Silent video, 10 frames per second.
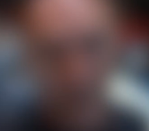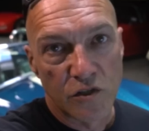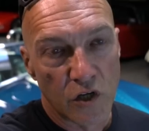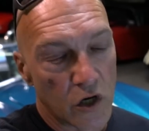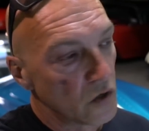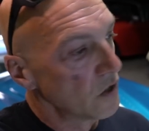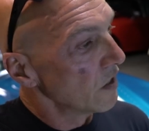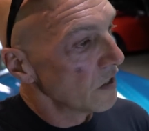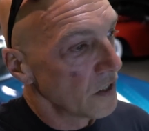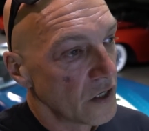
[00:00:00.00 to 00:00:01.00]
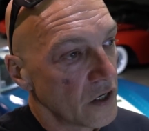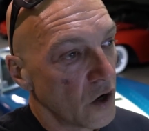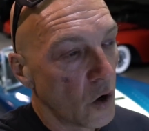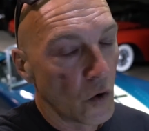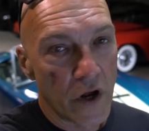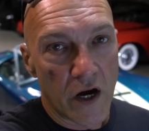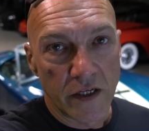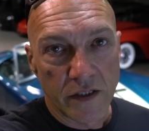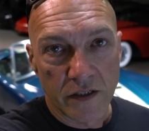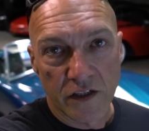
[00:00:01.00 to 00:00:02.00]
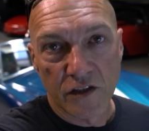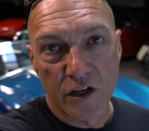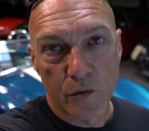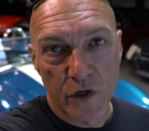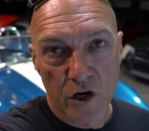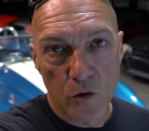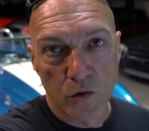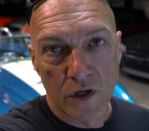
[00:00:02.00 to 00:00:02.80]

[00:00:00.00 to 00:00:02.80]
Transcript: So hold on, because here we go.